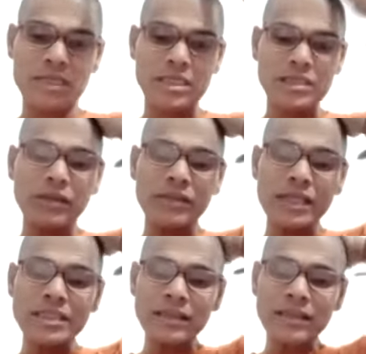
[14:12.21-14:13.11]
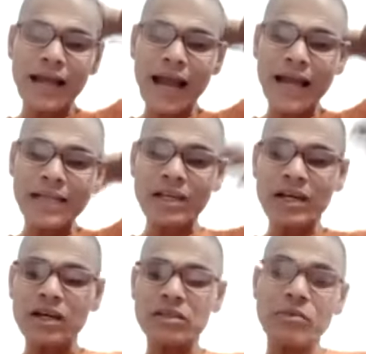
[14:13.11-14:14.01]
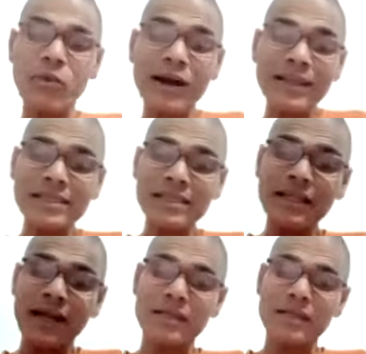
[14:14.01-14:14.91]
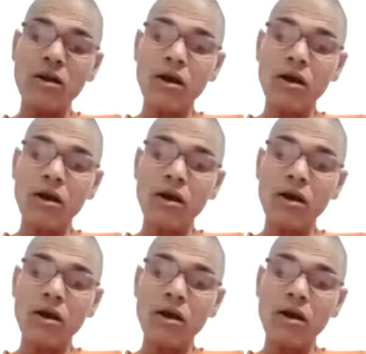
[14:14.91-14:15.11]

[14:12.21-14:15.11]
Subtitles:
Sakti Sandhane Sarirat. What they say that?